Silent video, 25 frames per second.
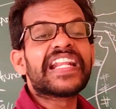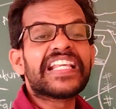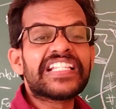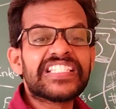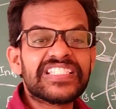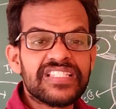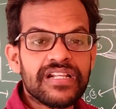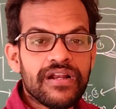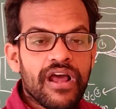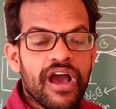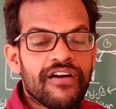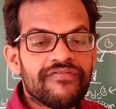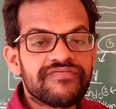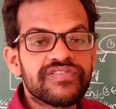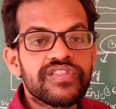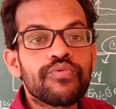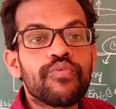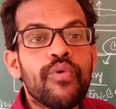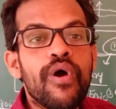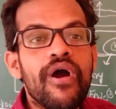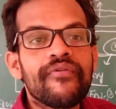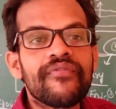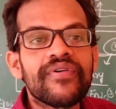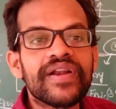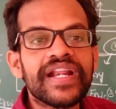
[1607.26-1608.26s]
region of the
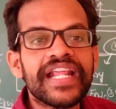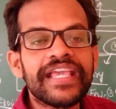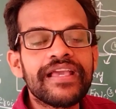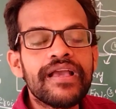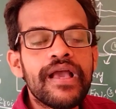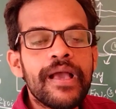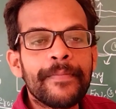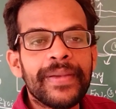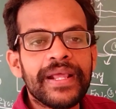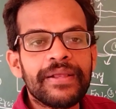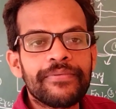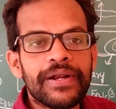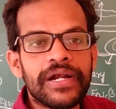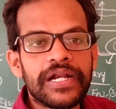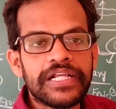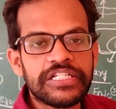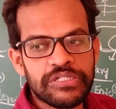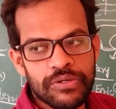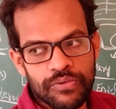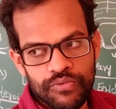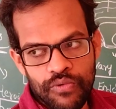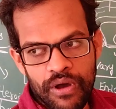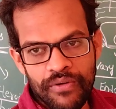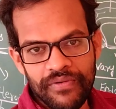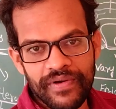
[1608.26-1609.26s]
ovary. Peripheral
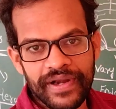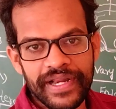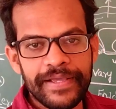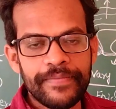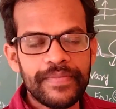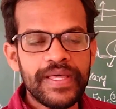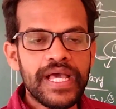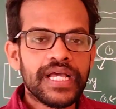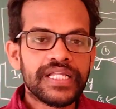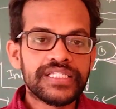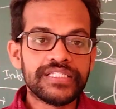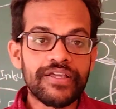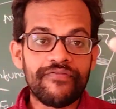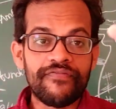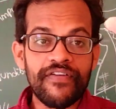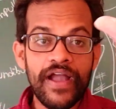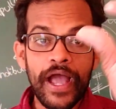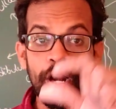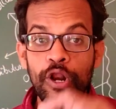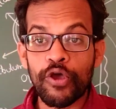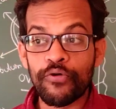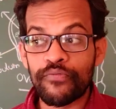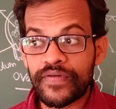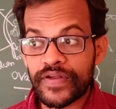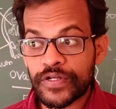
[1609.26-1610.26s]
region of ovary. The
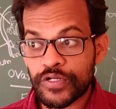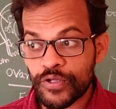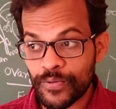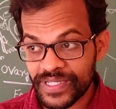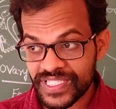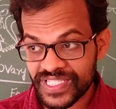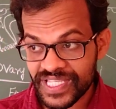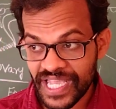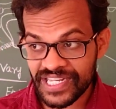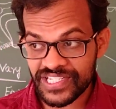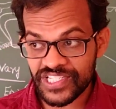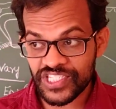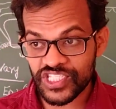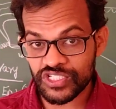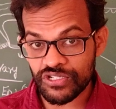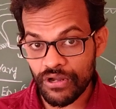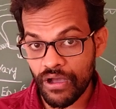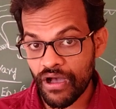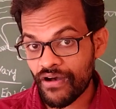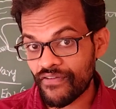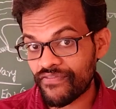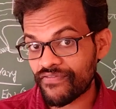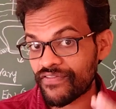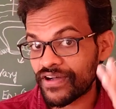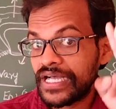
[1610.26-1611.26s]
fallopian tube is consist
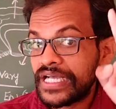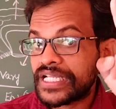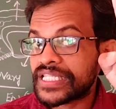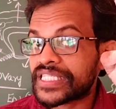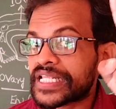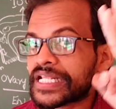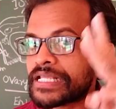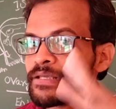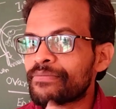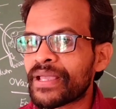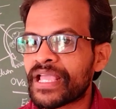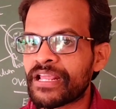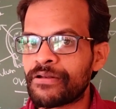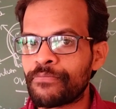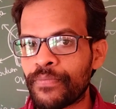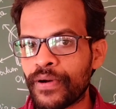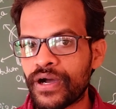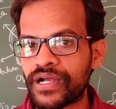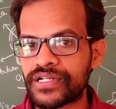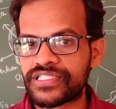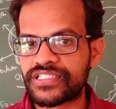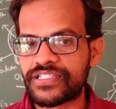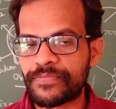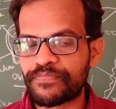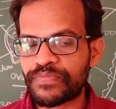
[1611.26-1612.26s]
of three main
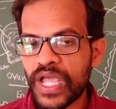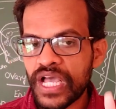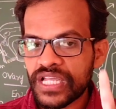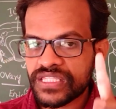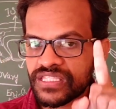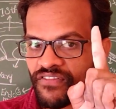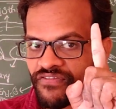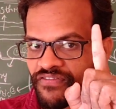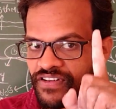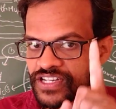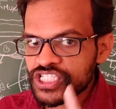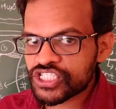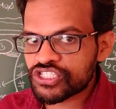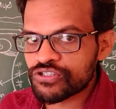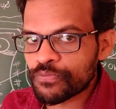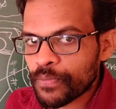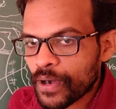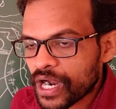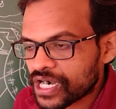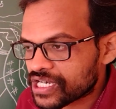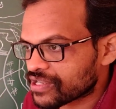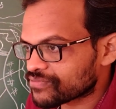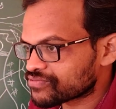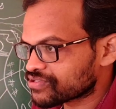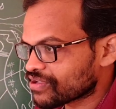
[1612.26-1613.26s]
parts. The first
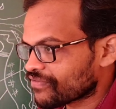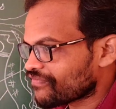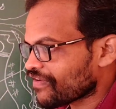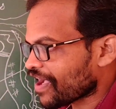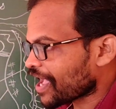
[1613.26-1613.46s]
part of the